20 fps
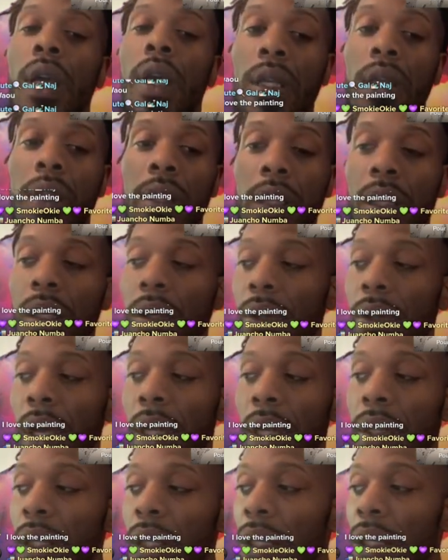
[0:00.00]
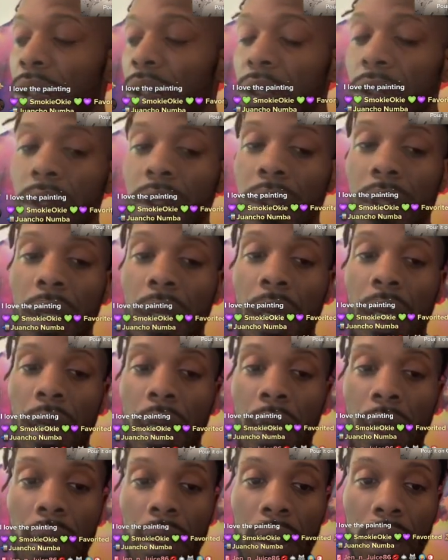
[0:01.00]
anything of that nature,
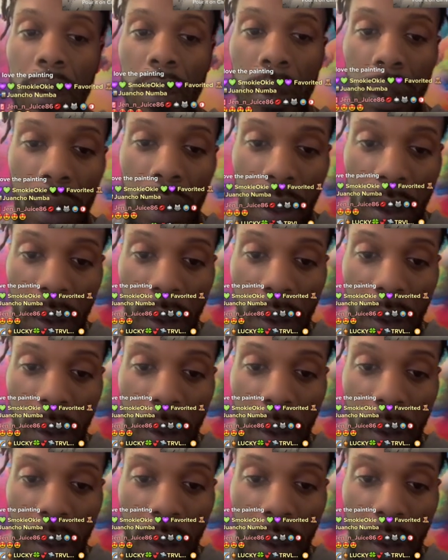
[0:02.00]
and